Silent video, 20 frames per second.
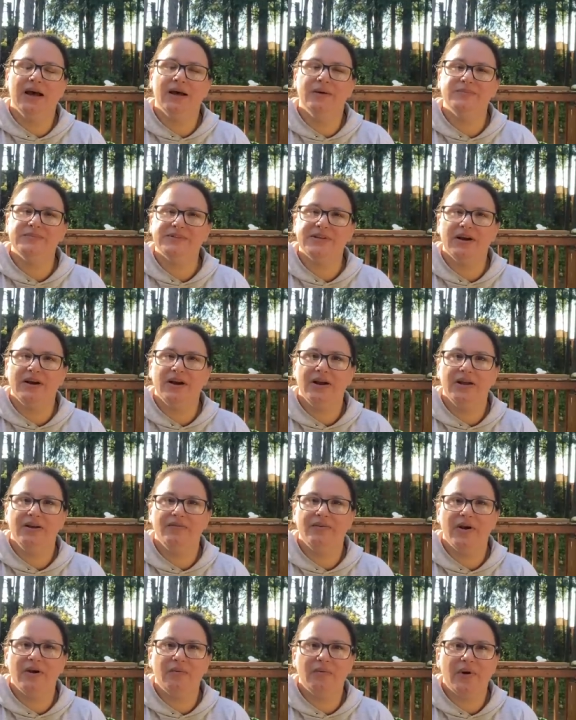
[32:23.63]
I'm sorry
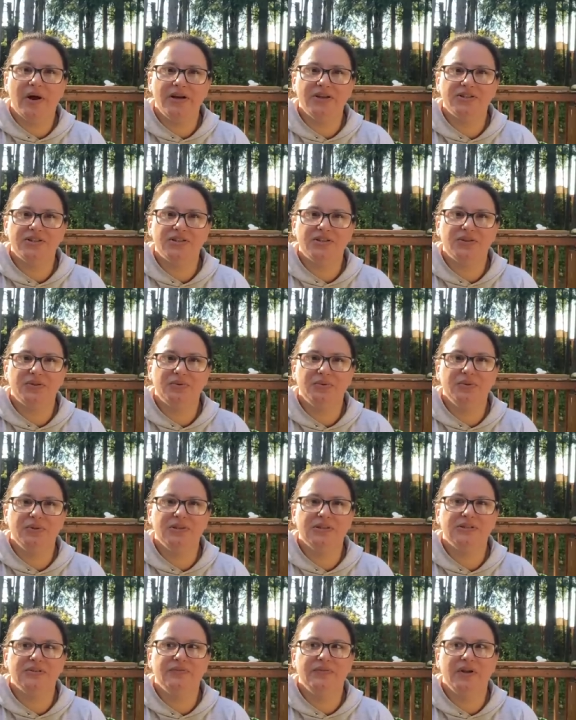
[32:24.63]
if I rushed through
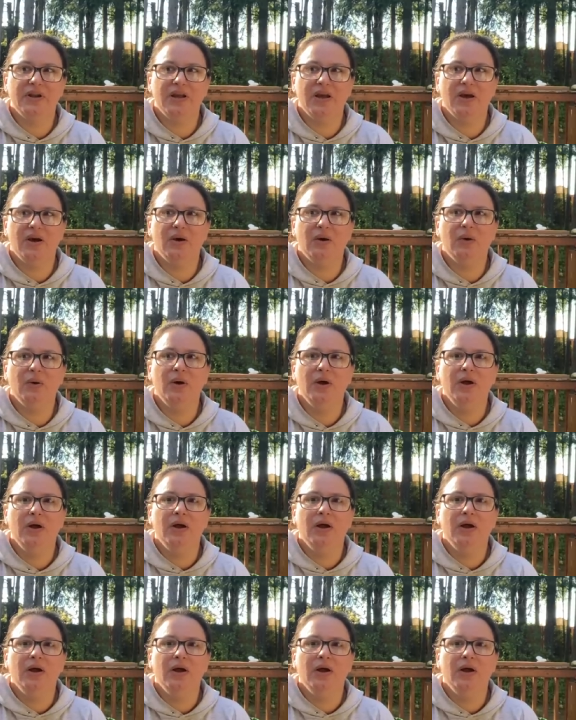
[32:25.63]
this video.